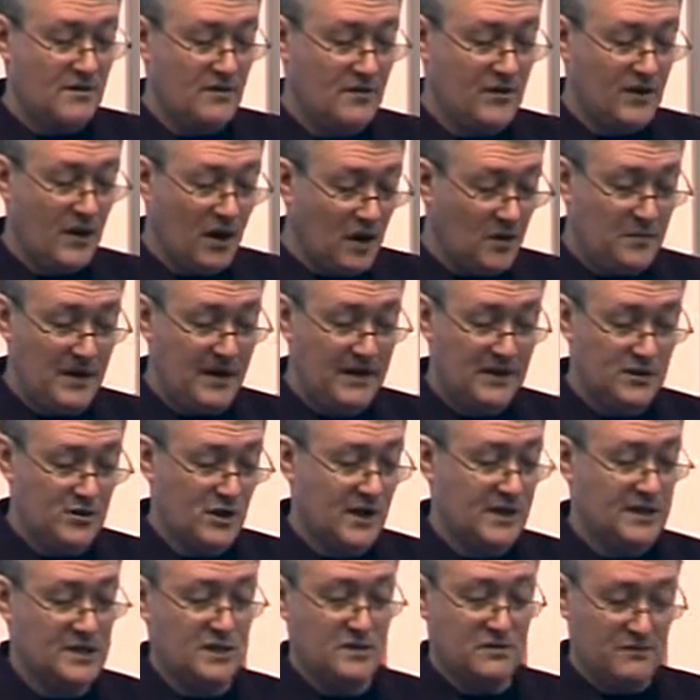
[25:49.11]
the IP
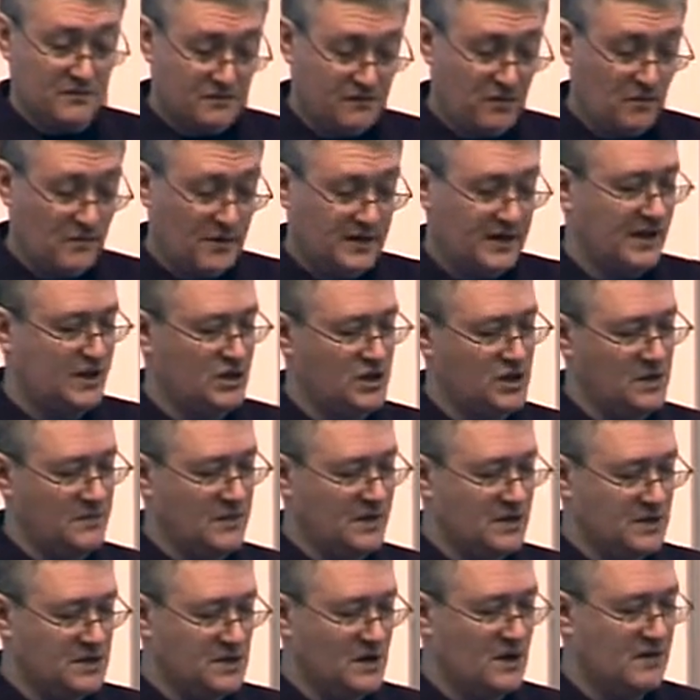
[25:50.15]
address from the
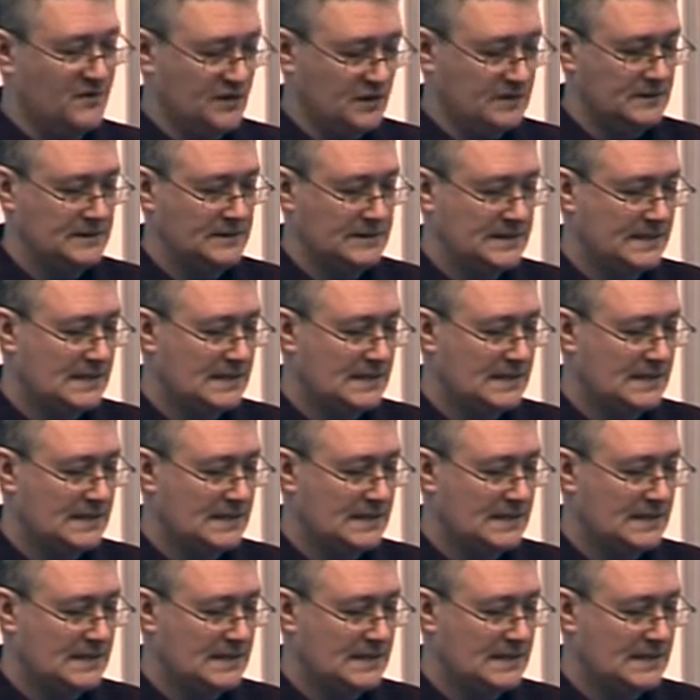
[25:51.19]
DHCP server.